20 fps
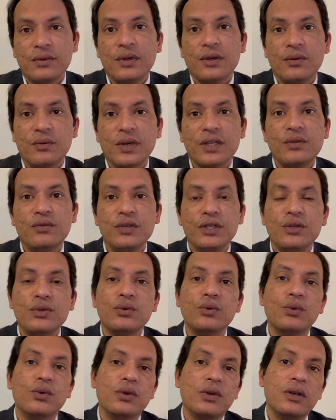what we
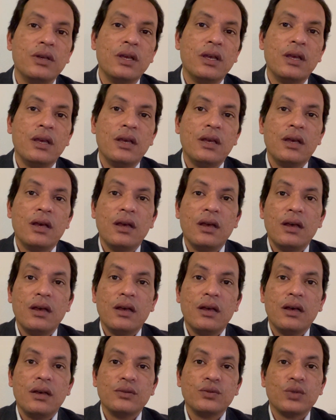do.
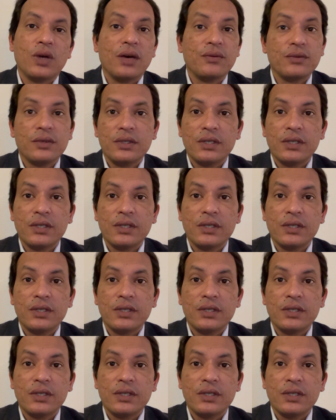So after